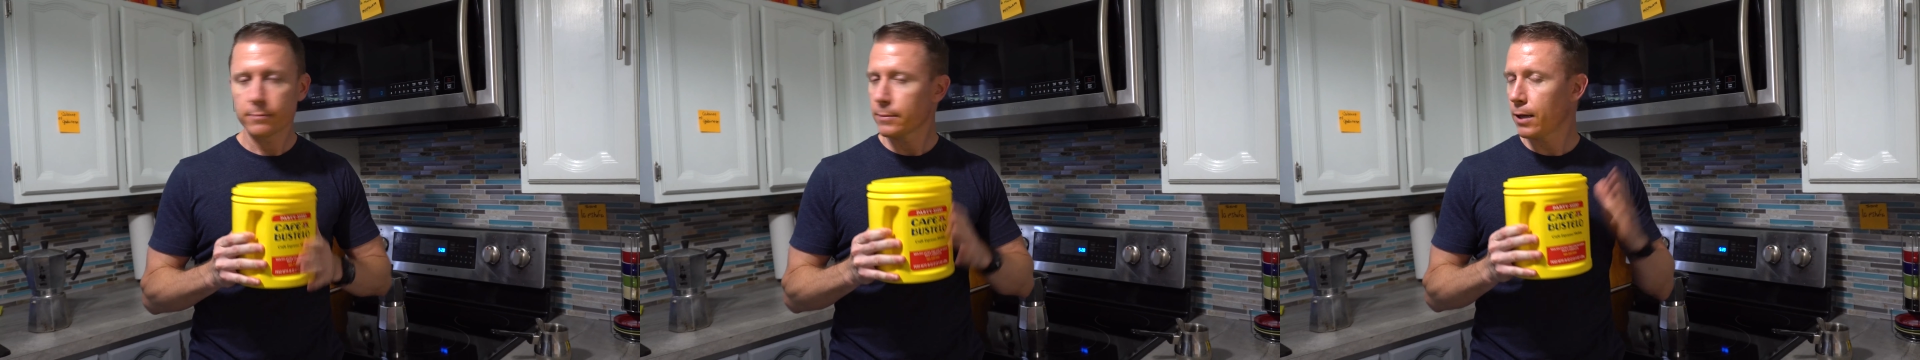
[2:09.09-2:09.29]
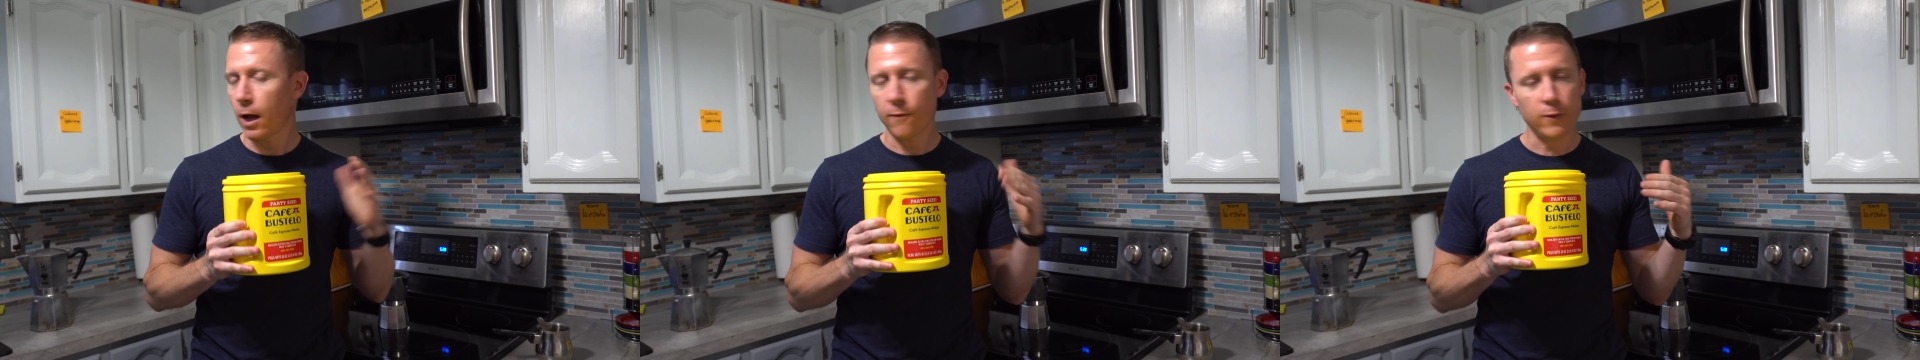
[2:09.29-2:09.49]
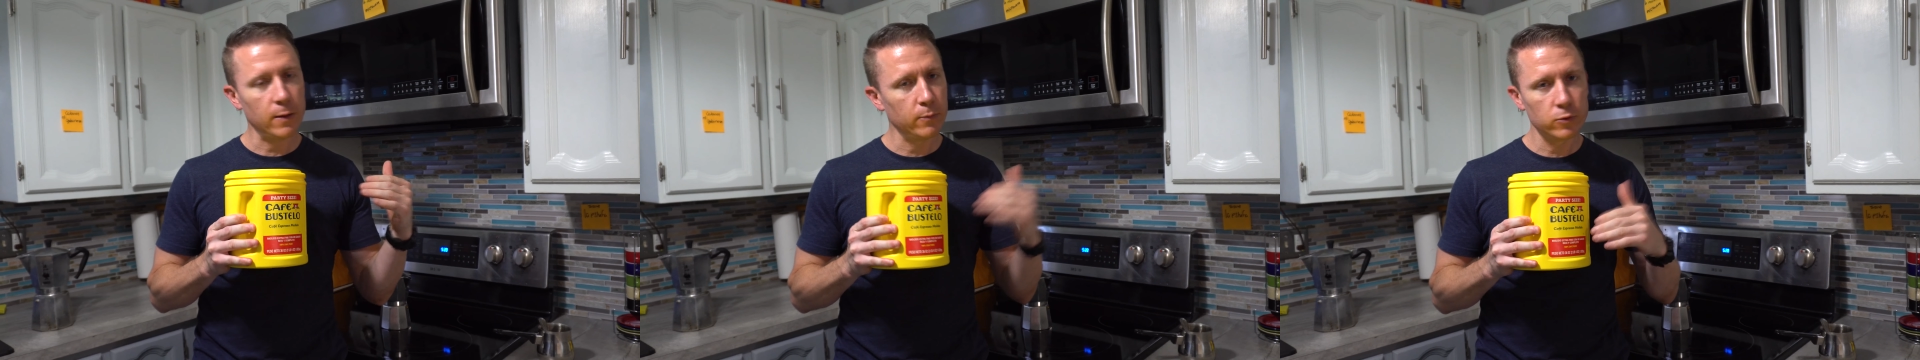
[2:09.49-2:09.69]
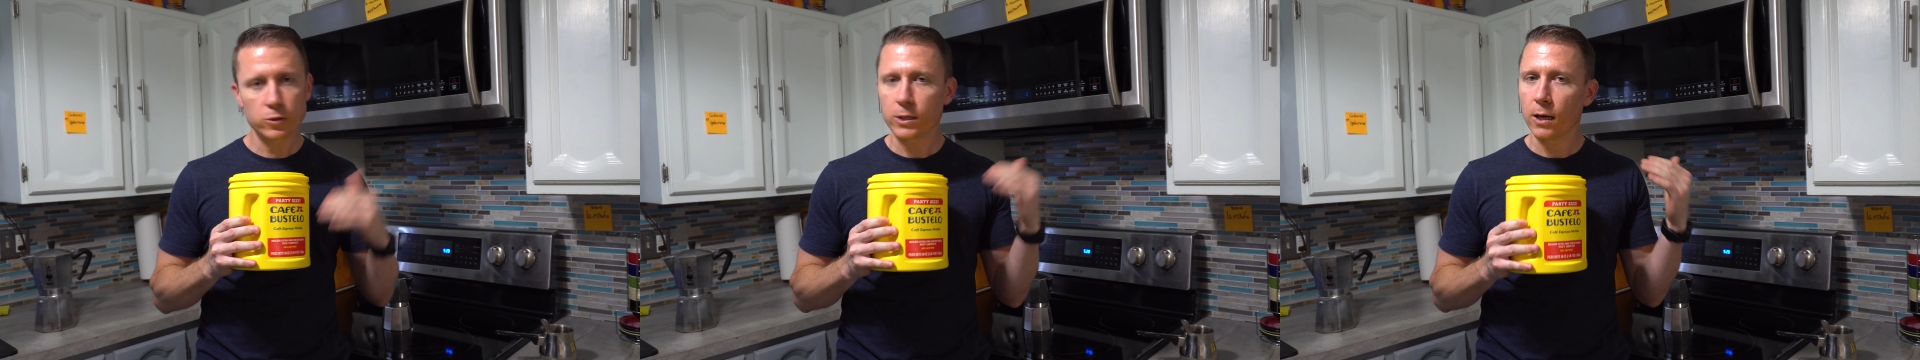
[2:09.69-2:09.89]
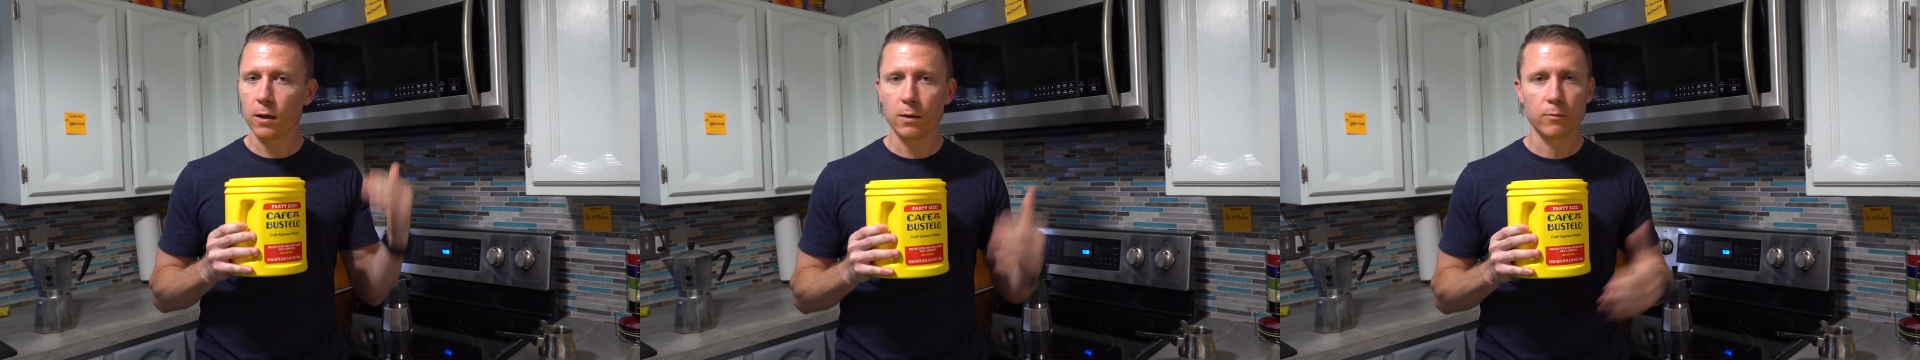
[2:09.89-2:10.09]
Café
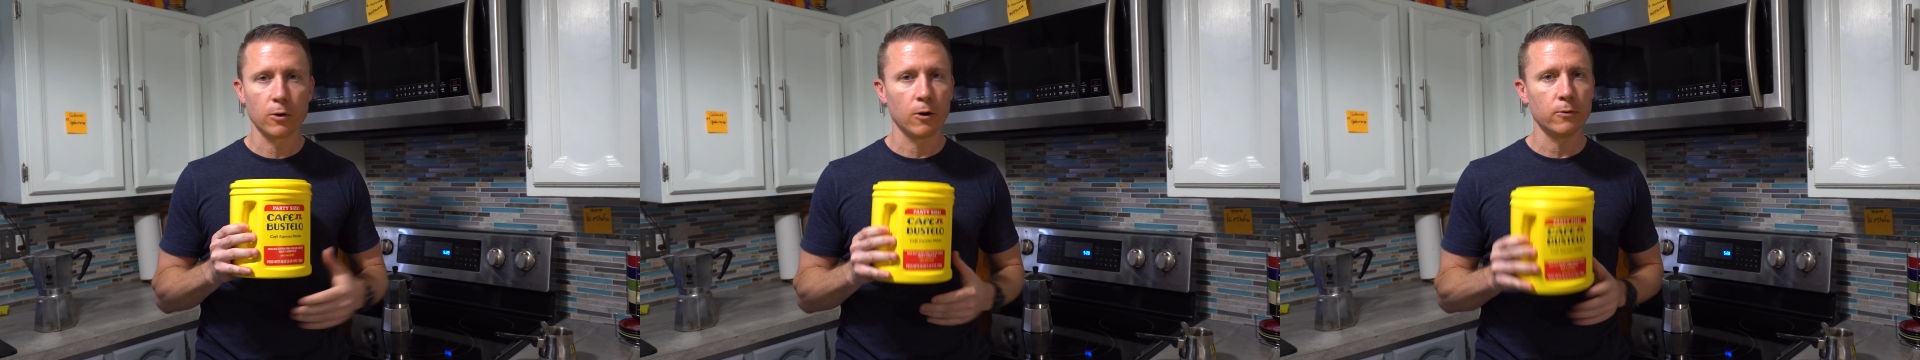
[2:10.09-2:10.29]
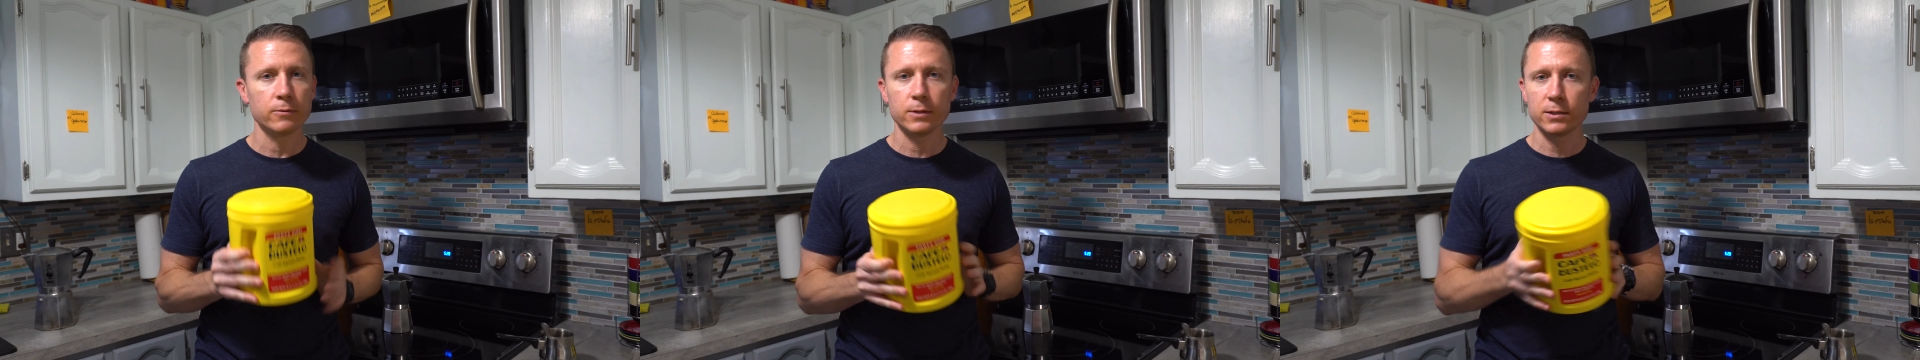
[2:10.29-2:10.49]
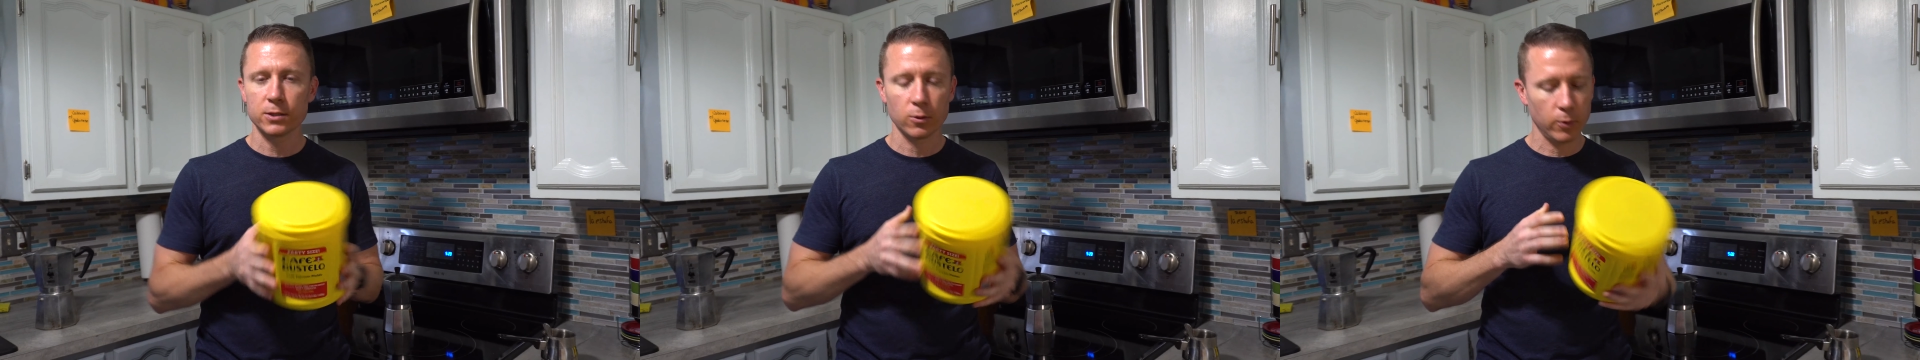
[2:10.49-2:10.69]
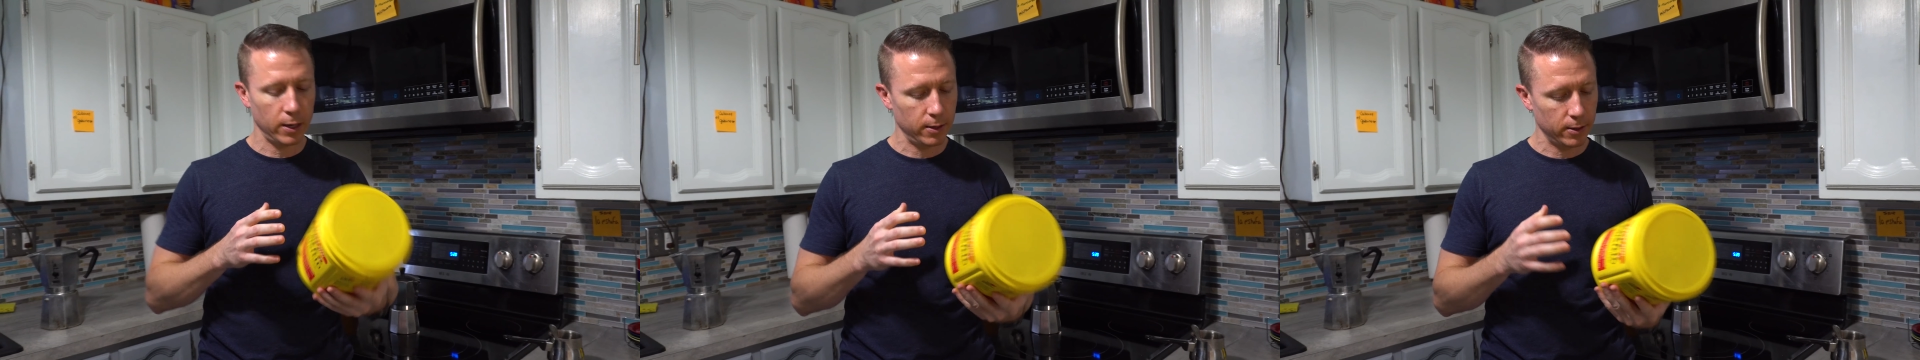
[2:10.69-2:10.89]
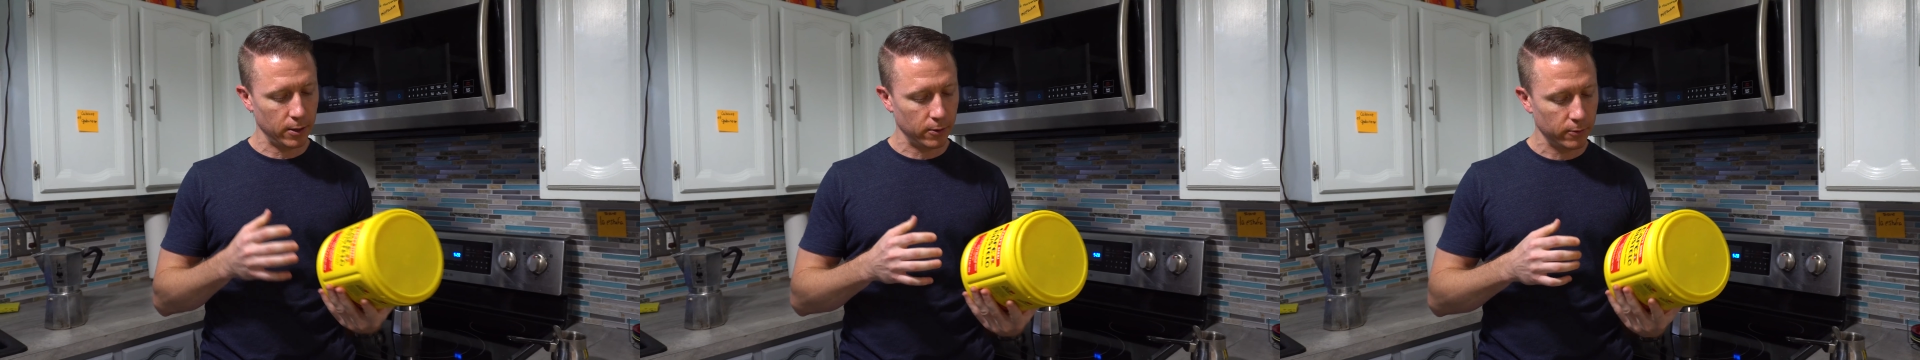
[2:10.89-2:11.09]
Bustelo, bro, it's the way
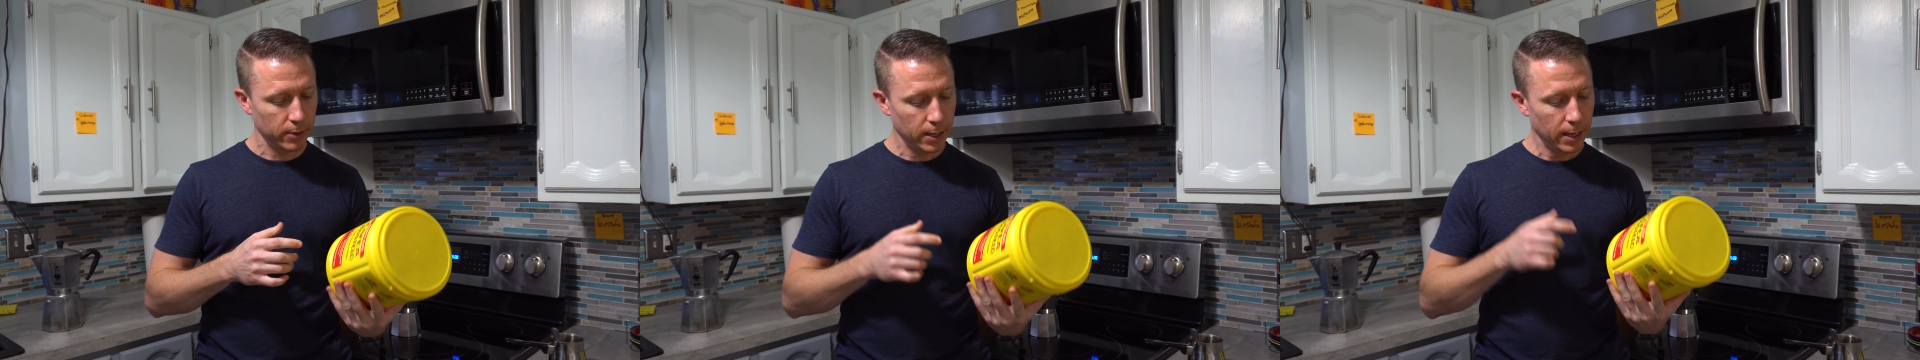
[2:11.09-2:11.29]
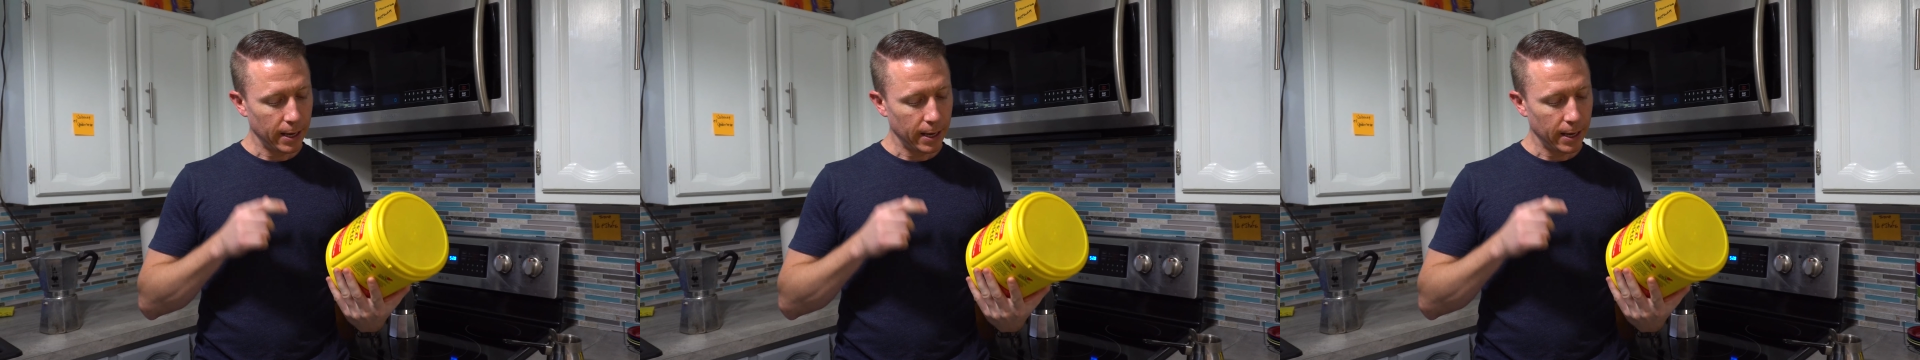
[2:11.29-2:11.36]
to go.